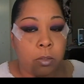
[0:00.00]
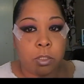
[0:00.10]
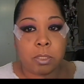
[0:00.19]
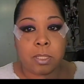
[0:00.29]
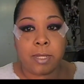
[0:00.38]

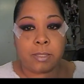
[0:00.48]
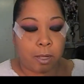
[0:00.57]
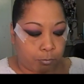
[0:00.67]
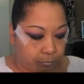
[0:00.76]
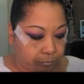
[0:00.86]
just like
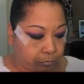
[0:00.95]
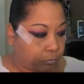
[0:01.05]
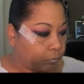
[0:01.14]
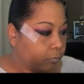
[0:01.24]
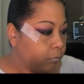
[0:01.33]
so.
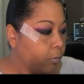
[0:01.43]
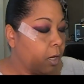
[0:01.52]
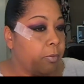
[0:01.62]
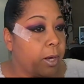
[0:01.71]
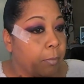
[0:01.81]

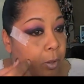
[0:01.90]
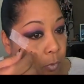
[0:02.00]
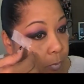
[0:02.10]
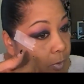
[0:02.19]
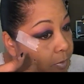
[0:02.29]
And then I'm going to
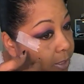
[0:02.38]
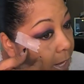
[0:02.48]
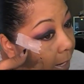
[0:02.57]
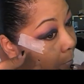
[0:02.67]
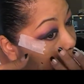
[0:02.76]
remove the
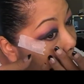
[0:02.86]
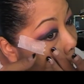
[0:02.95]
tape